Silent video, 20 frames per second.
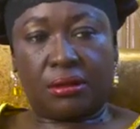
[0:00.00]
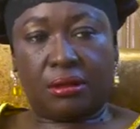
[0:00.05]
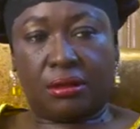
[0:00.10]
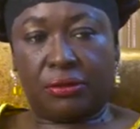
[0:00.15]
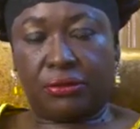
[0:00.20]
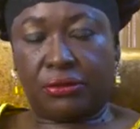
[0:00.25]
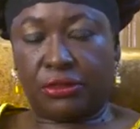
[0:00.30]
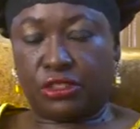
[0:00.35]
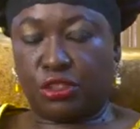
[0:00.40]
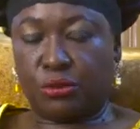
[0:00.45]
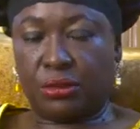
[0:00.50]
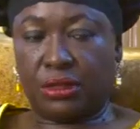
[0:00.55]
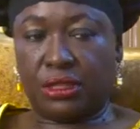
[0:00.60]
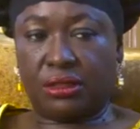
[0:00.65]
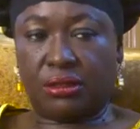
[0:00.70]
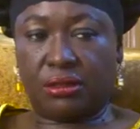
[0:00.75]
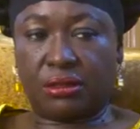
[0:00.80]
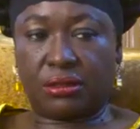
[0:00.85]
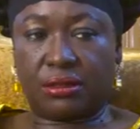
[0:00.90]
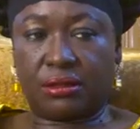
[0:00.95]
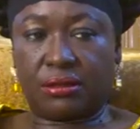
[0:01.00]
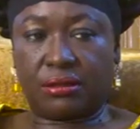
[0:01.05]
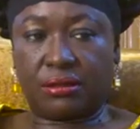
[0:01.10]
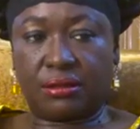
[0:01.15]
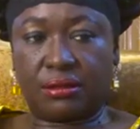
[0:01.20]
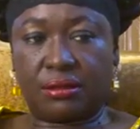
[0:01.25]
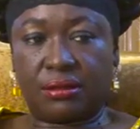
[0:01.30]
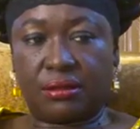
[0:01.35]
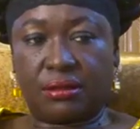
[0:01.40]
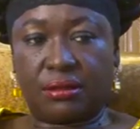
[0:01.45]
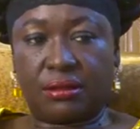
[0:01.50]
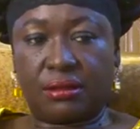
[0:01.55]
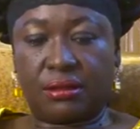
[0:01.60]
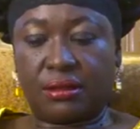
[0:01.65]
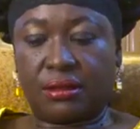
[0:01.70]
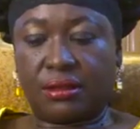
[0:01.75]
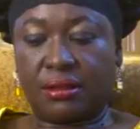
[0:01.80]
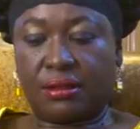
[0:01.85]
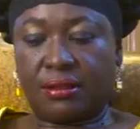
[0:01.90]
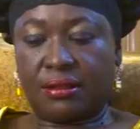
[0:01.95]
of Oshimle North
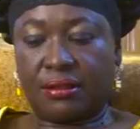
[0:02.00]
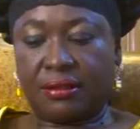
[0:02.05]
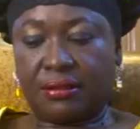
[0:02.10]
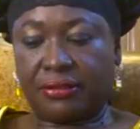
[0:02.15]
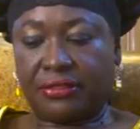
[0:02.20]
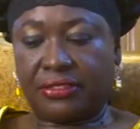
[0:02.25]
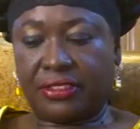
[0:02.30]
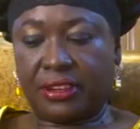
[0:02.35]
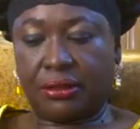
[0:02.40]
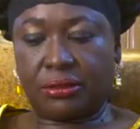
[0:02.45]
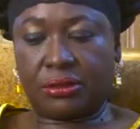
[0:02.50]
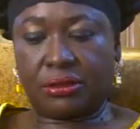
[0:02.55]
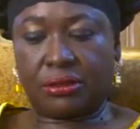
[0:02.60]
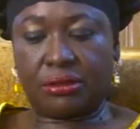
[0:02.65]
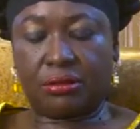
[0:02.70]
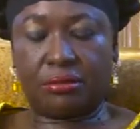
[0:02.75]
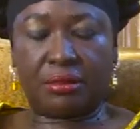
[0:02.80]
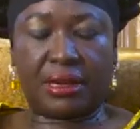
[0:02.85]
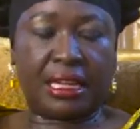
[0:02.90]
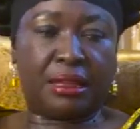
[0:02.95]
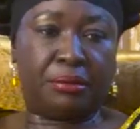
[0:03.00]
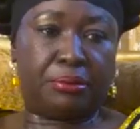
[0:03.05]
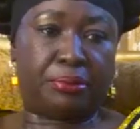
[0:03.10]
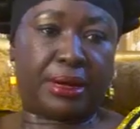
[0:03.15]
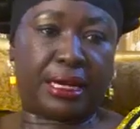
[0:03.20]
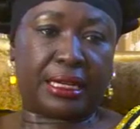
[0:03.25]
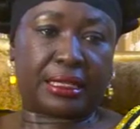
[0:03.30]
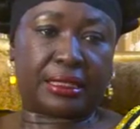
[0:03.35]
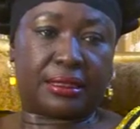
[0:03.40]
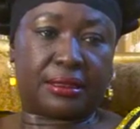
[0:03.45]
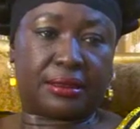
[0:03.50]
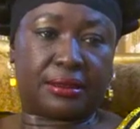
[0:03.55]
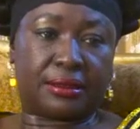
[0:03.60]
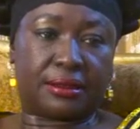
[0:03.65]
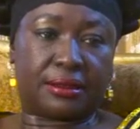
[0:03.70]
felt my impact.